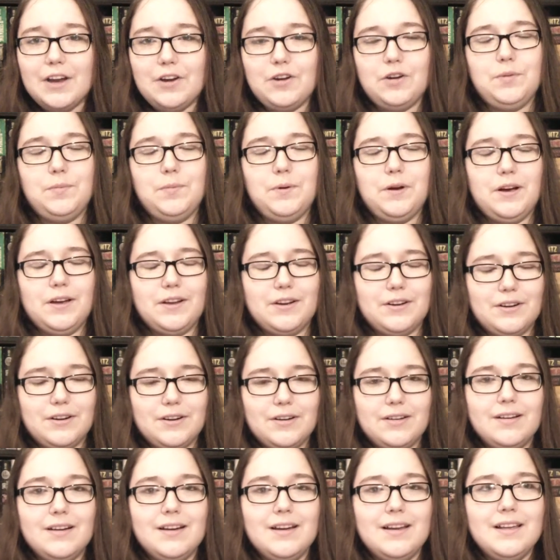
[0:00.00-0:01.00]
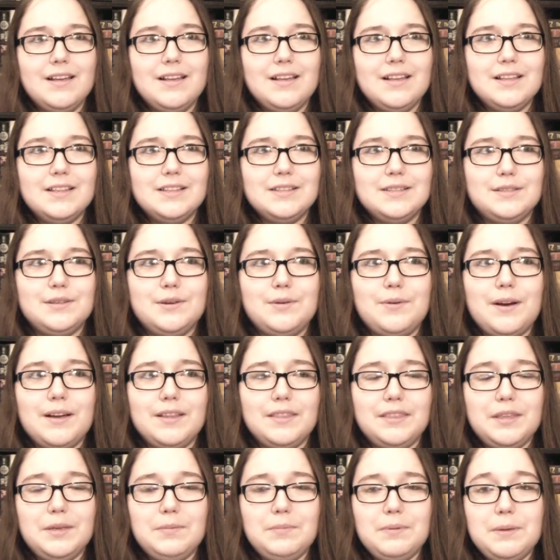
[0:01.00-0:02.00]
Harry Potter. So
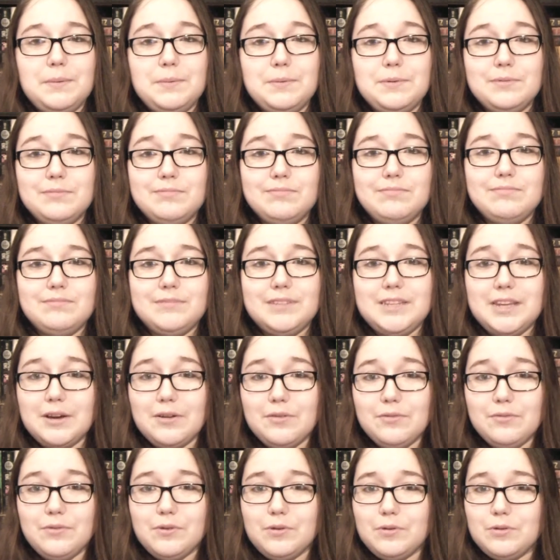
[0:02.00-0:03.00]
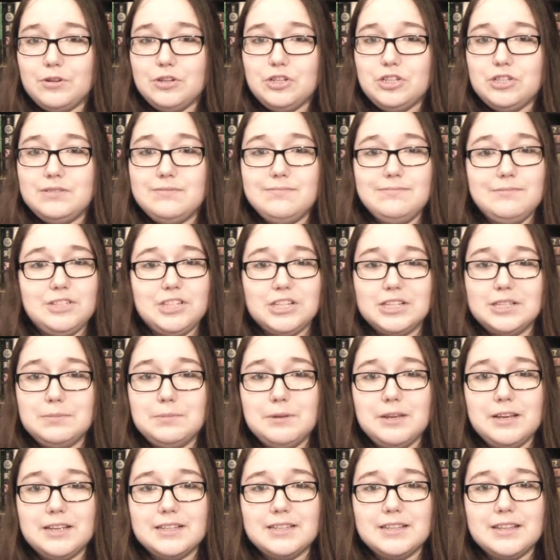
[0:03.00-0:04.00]
I think people downvote it just
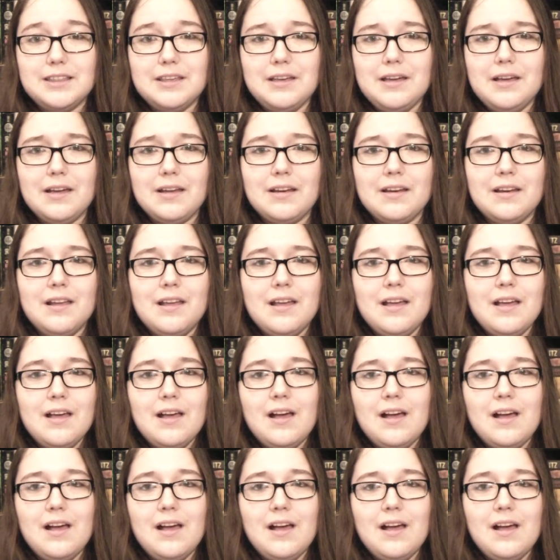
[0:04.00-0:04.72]
because of that.